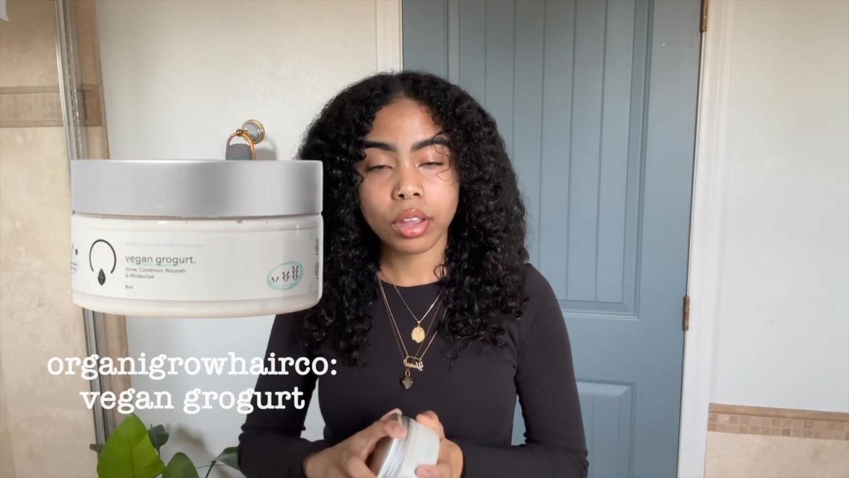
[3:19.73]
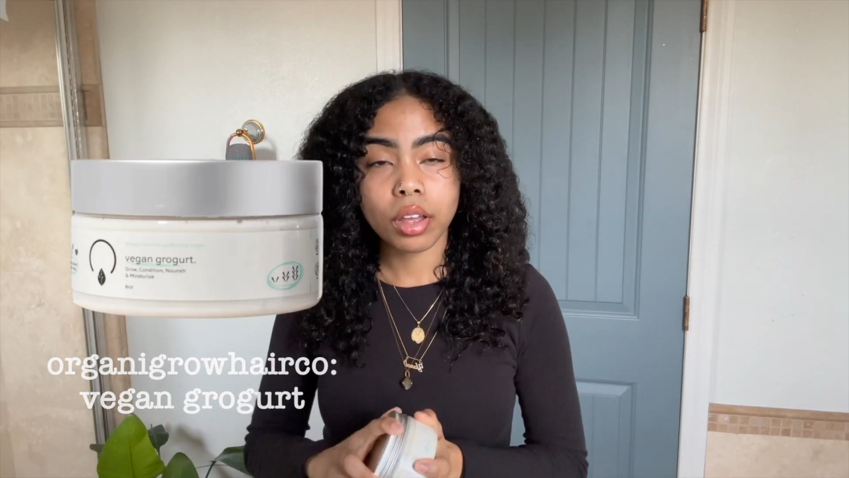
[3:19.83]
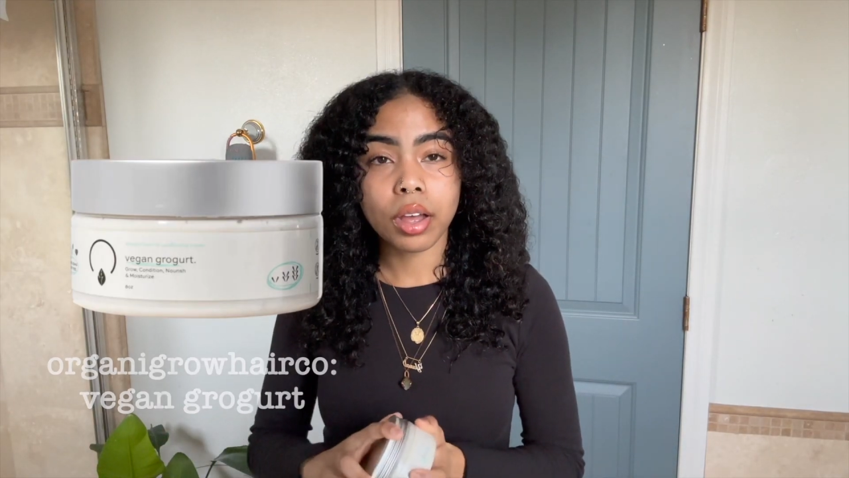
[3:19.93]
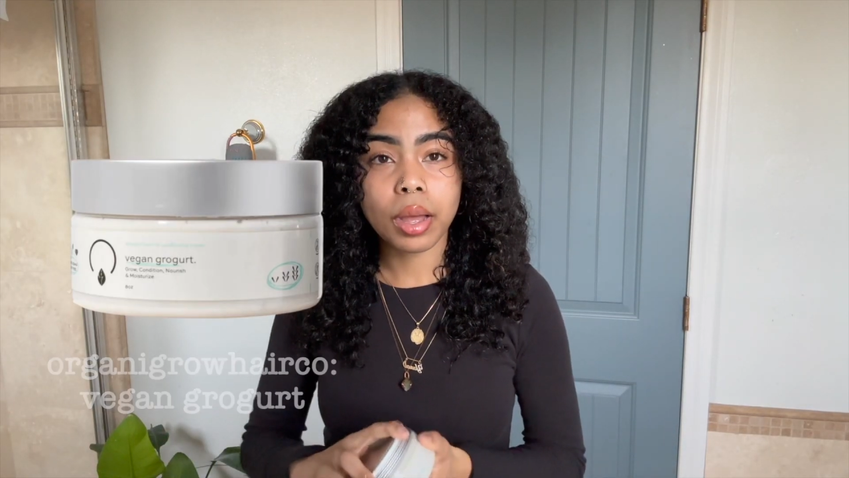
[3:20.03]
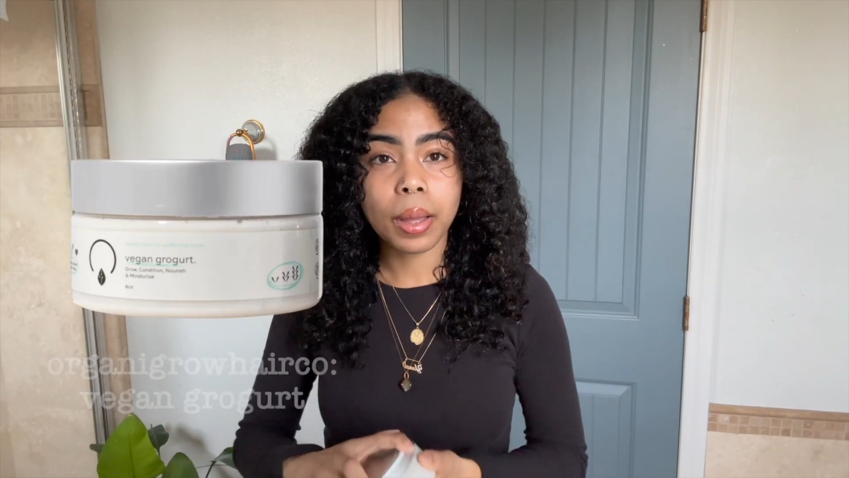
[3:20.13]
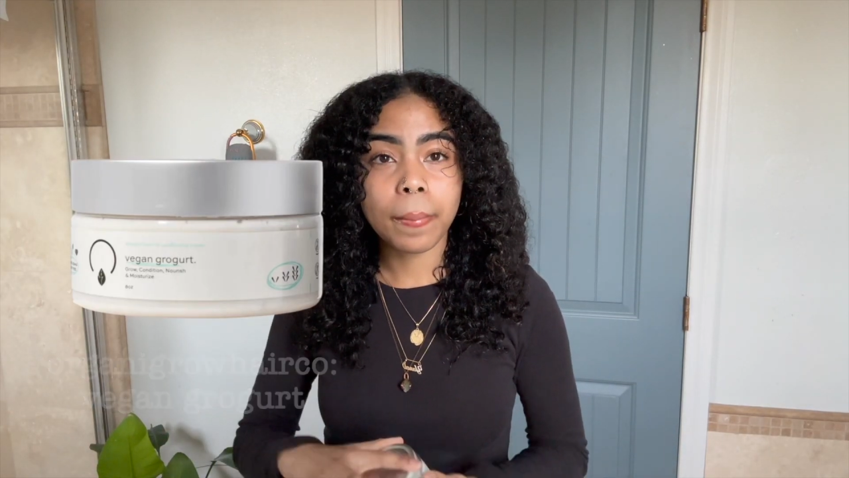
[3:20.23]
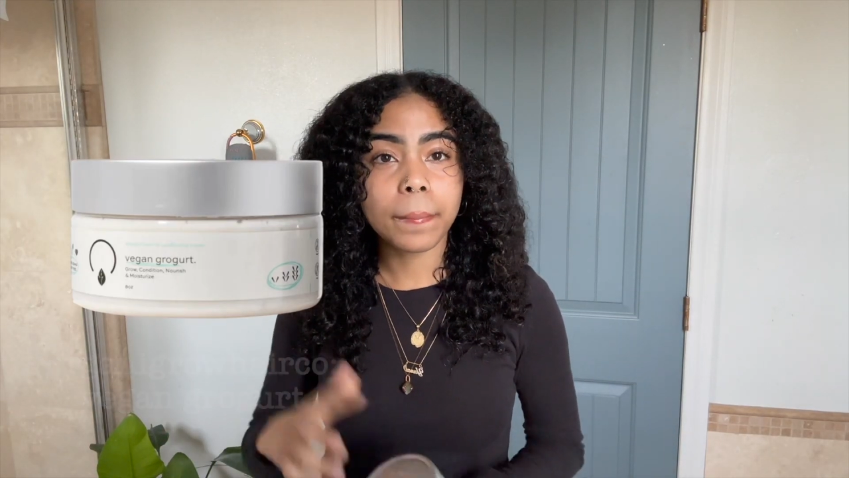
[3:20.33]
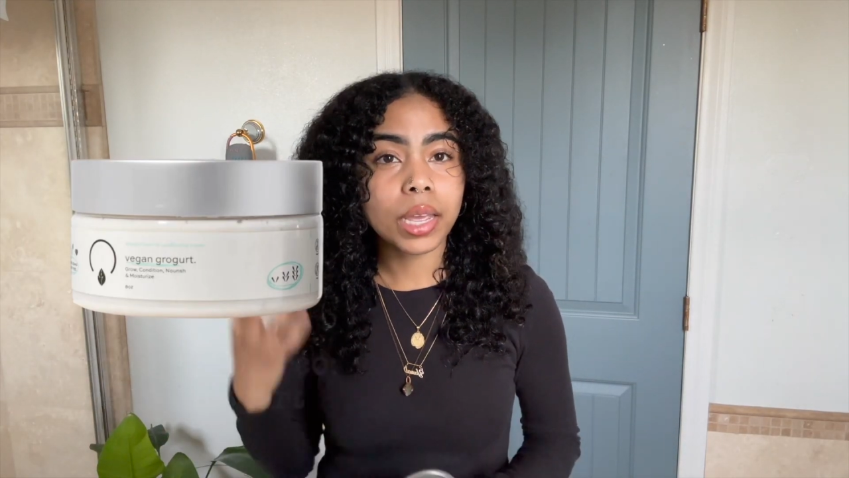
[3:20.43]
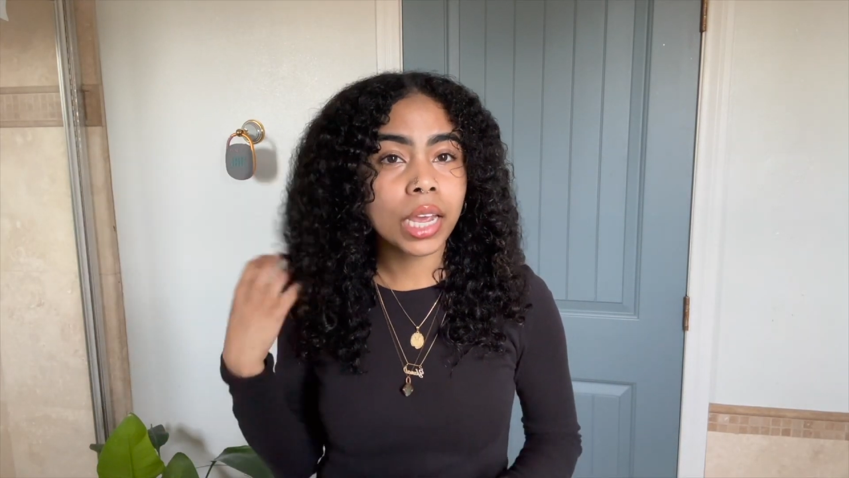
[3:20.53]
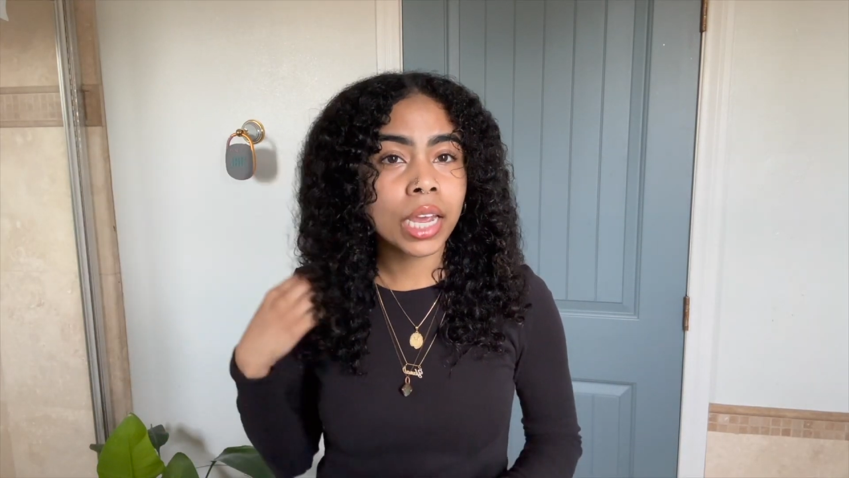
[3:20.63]

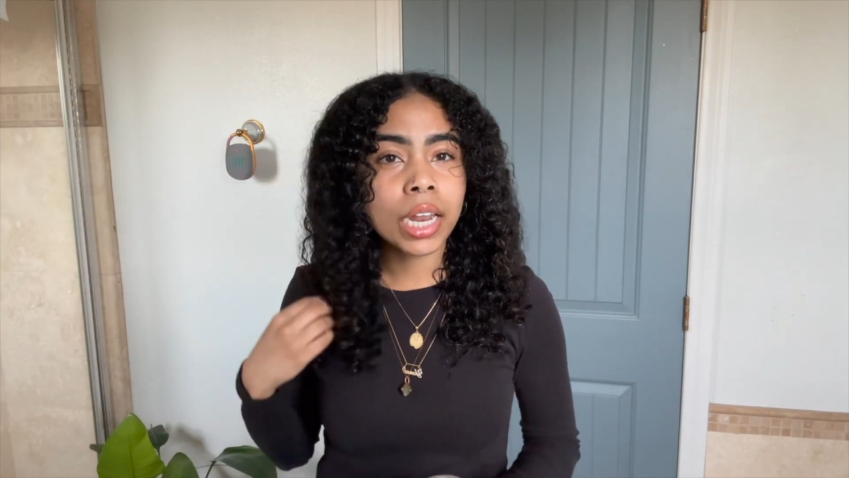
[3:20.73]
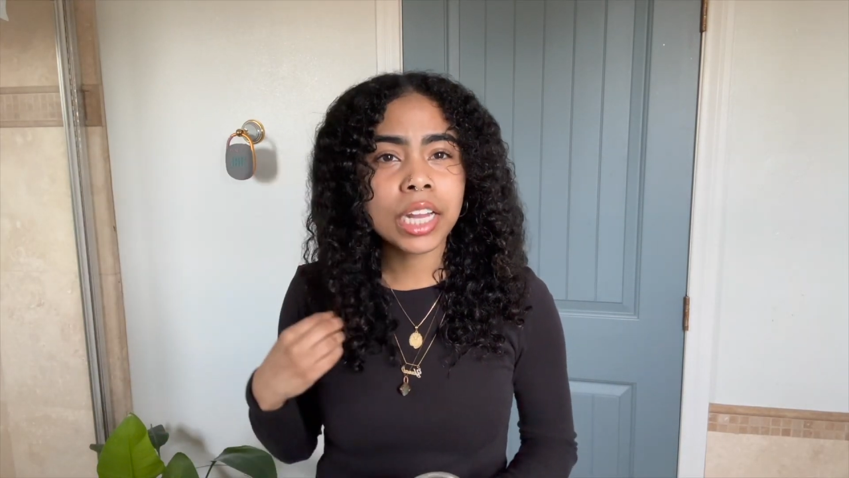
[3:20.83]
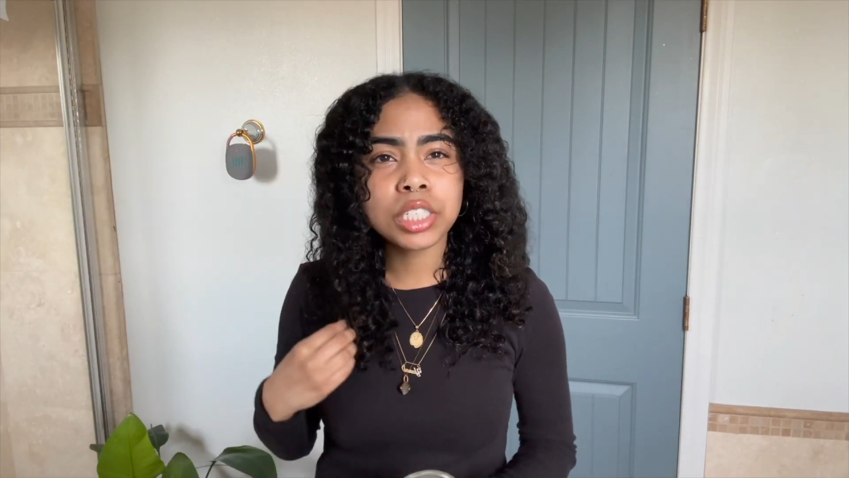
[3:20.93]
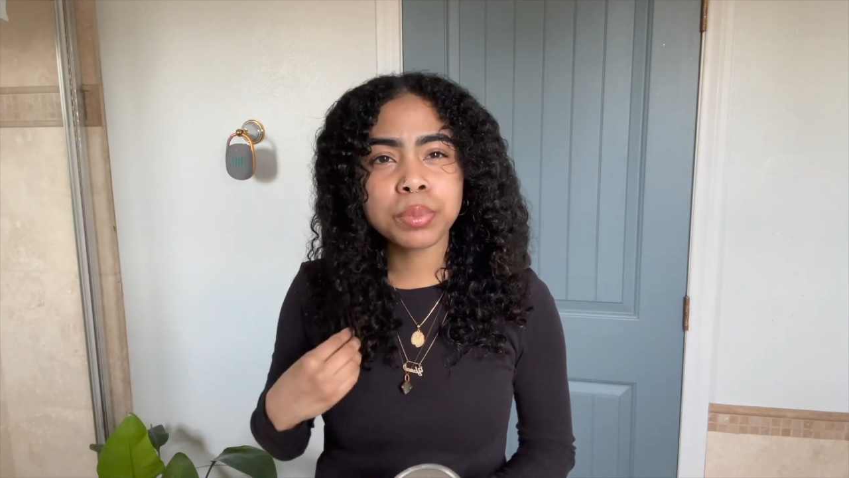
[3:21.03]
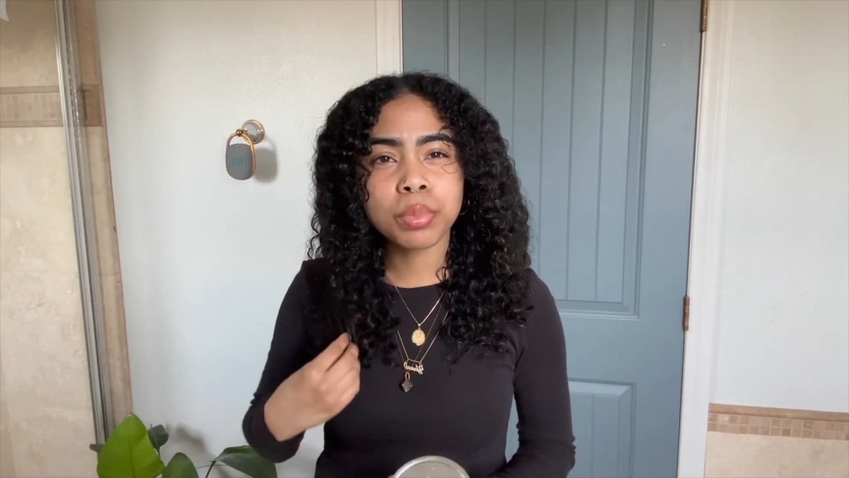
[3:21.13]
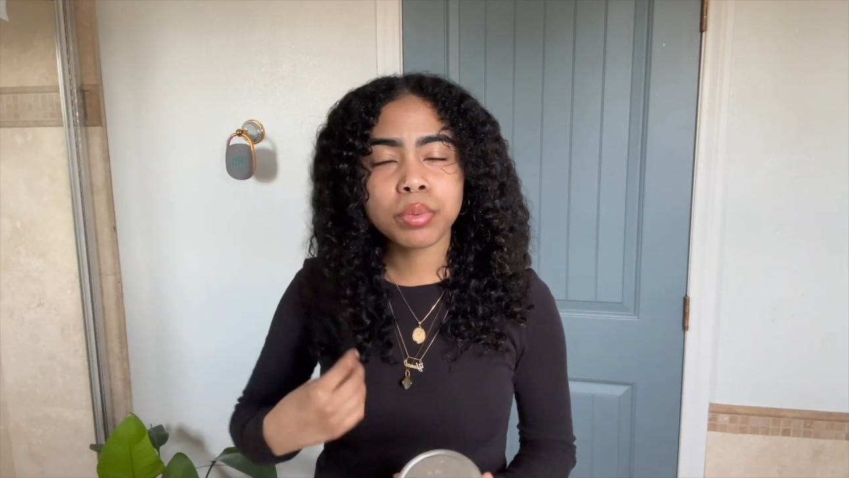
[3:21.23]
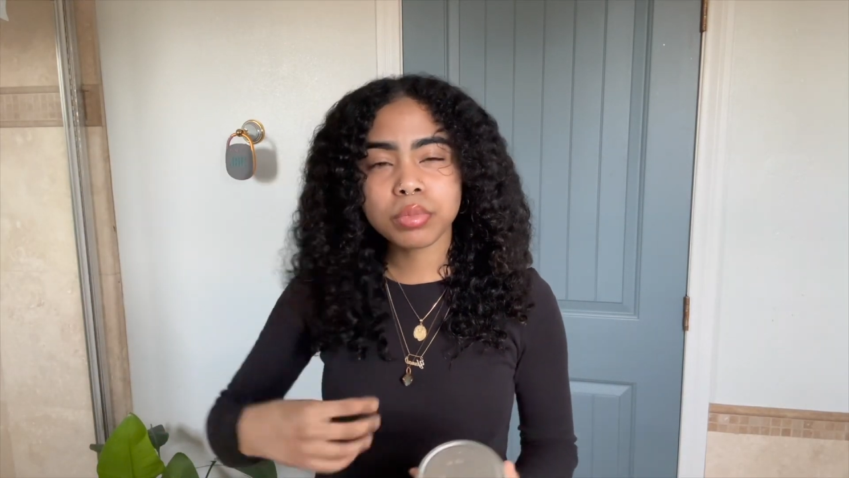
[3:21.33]
And I just